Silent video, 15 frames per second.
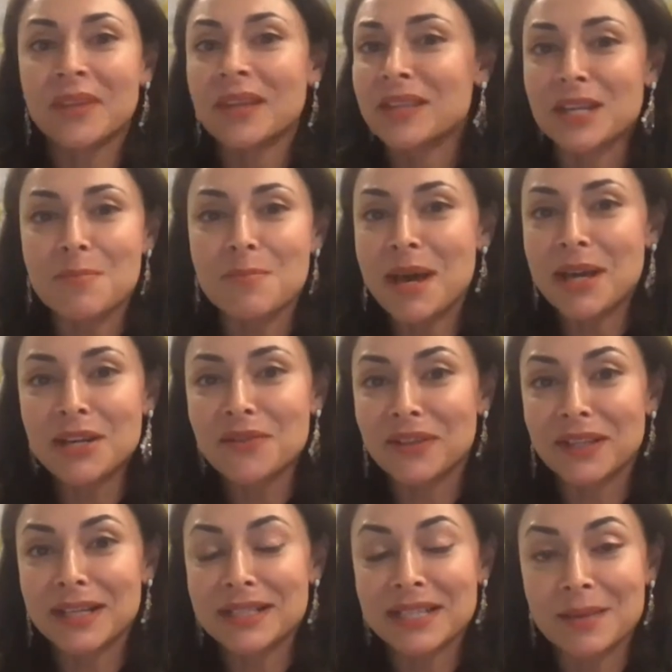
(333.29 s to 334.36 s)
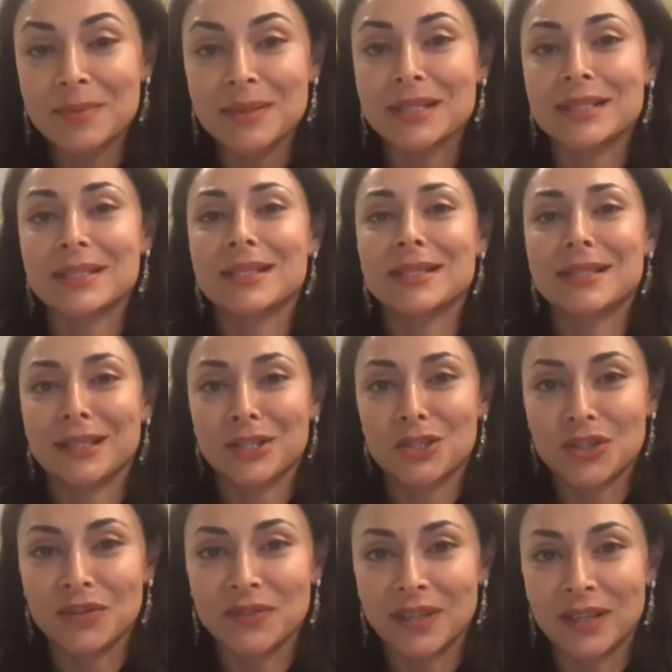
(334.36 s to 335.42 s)
The competitive landscape is consistently
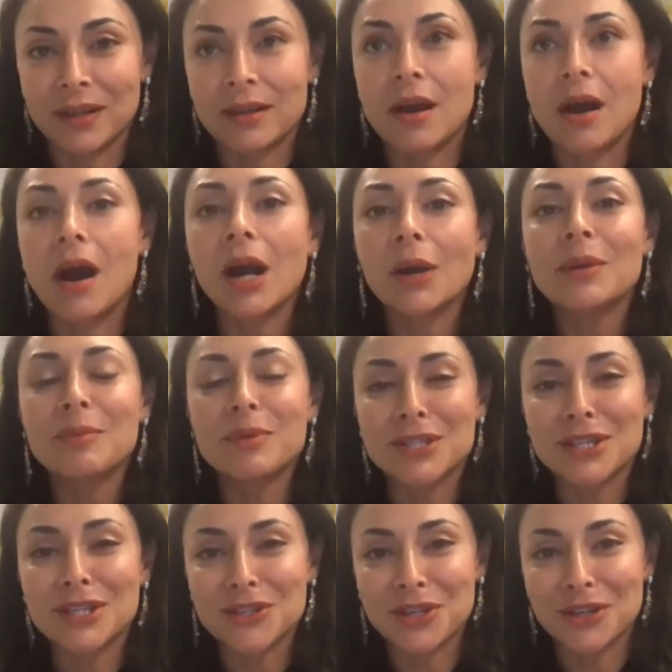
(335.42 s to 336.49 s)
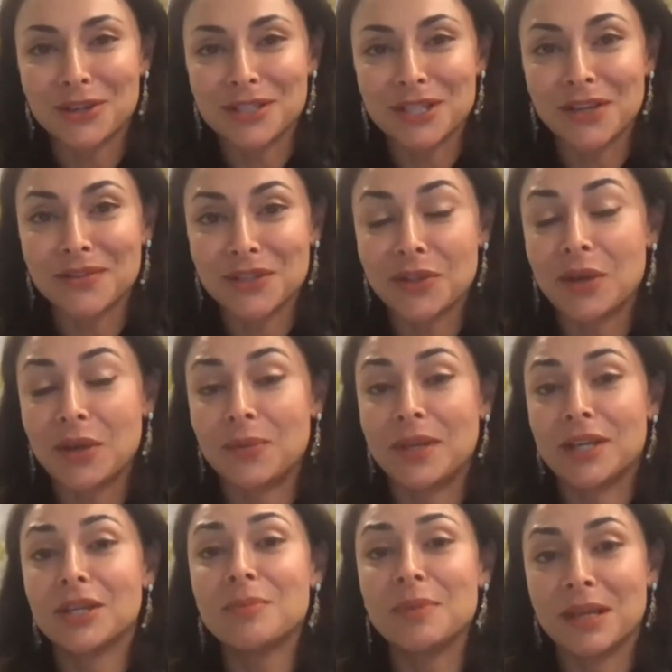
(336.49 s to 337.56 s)
shifting. Are we positioning ourselves so that we
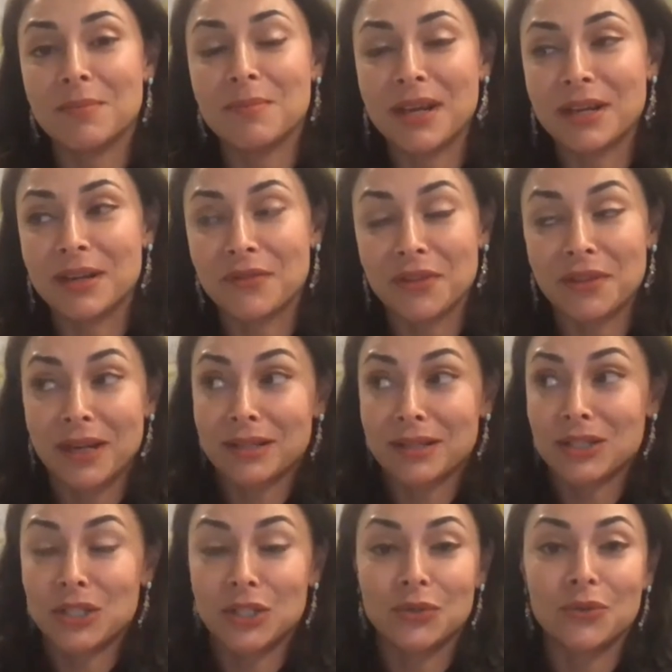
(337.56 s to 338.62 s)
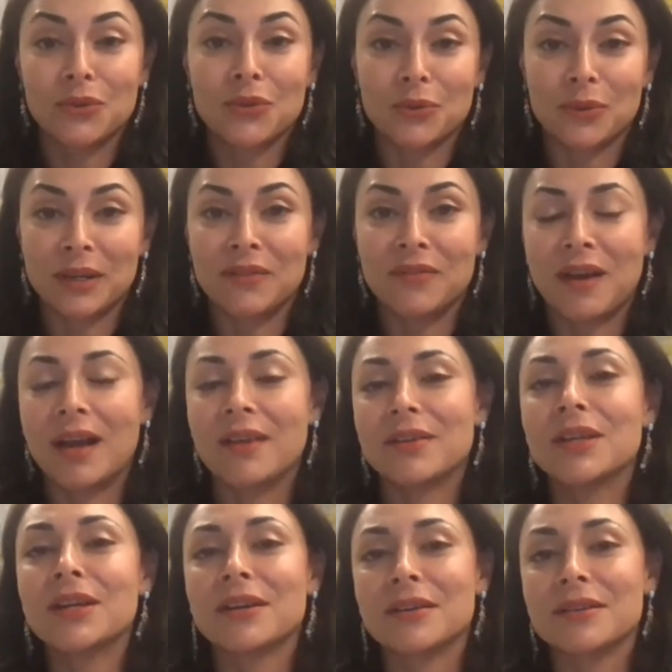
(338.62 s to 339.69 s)
could be competitive for the next two, three, five
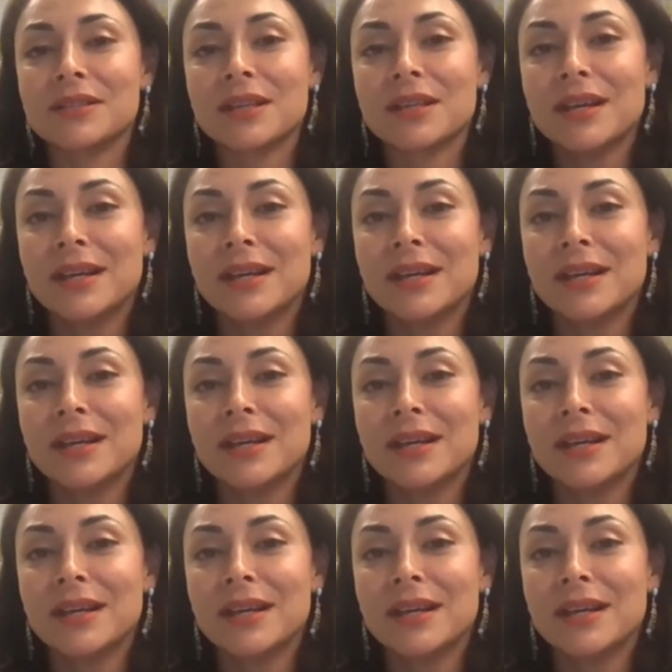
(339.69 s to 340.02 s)
years?